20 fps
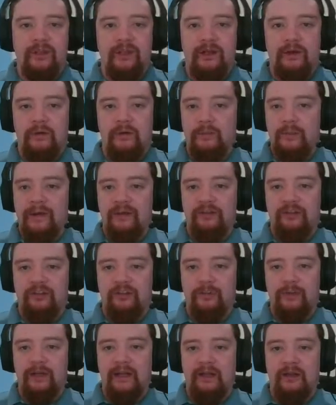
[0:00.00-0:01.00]
we might see
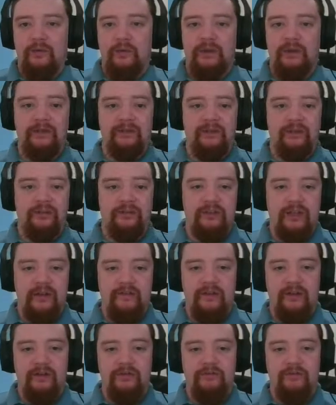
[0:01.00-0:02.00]
something like queen
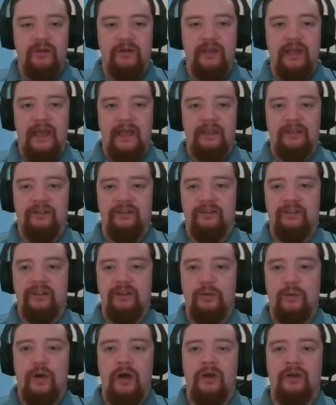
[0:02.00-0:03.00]
d7 and rook a to
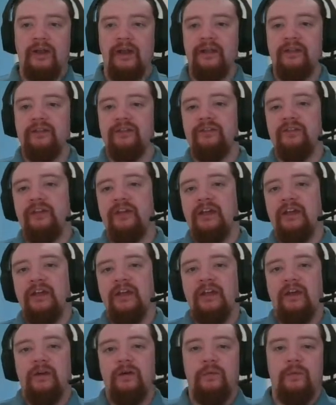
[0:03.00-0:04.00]
d1, and
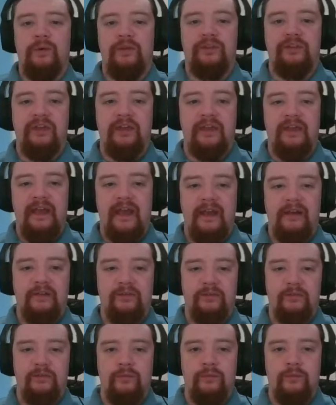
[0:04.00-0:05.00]
we see
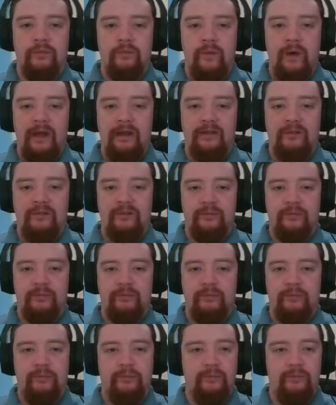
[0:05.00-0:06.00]
again white's
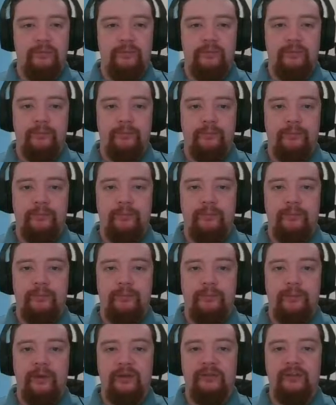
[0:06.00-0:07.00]

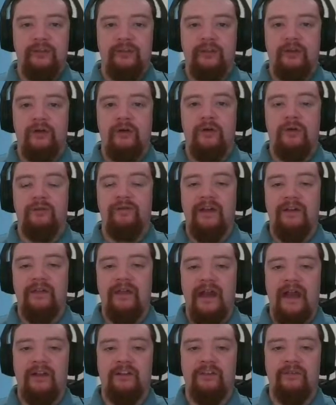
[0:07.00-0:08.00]
pieces are all very
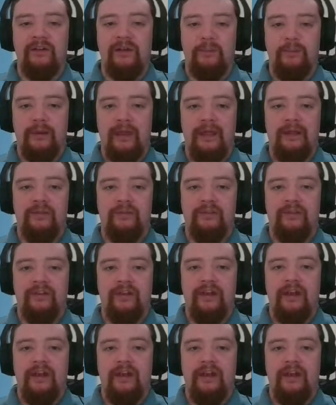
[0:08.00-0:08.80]
actively placed.